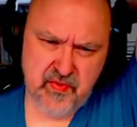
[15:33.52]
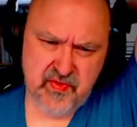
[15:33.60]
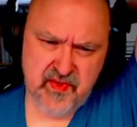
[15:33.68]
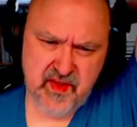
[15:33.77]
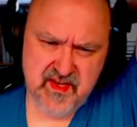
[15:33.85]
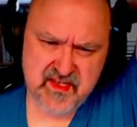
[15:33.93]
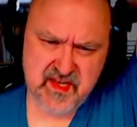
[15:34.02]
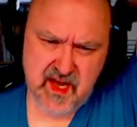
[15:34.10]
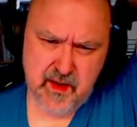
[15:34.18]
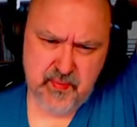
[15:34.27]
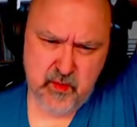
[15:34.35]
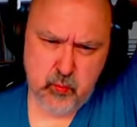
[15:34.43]
These
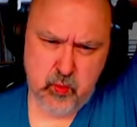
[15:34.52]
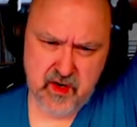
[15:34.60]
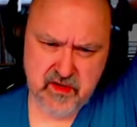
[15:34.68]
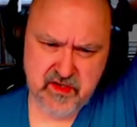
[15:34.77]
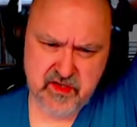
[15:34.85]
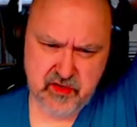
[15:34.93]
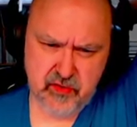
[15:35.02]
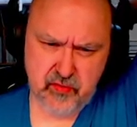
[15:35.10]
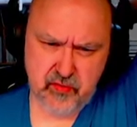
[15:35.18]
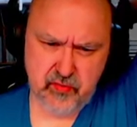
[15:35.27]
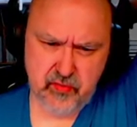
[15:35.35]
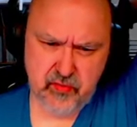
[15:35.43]
can't be one,
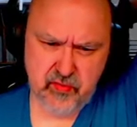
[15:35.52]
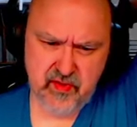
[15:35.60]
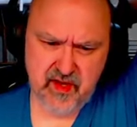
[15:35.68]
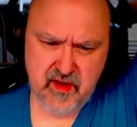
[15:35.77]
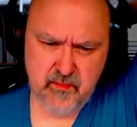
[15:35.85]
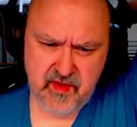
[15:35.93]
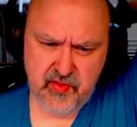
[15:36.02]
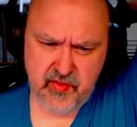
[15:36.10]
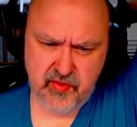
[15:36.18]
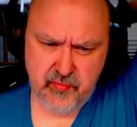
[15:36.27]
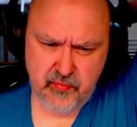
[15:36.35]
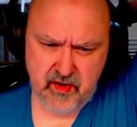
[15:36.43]
two, they could be
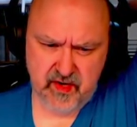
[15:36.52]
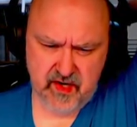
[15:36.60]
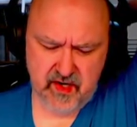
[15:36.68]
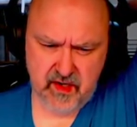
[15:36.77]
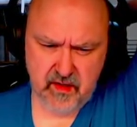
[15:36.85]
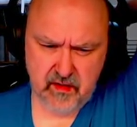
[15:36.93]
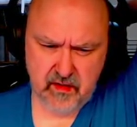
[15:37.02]
three.